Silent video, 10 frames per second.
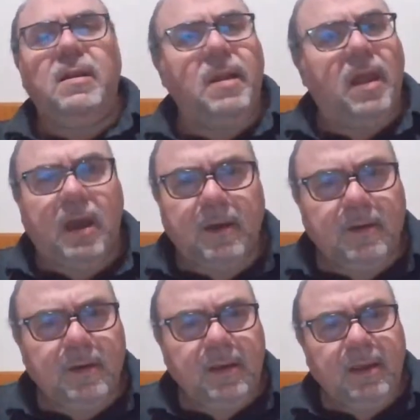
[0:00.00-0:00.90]
no.
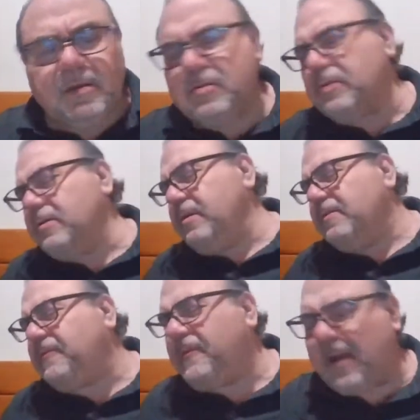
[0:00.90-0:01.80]
He goes, oh,
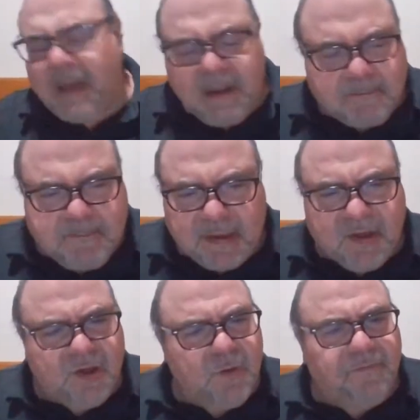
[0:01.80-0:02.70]
you fucking bitch,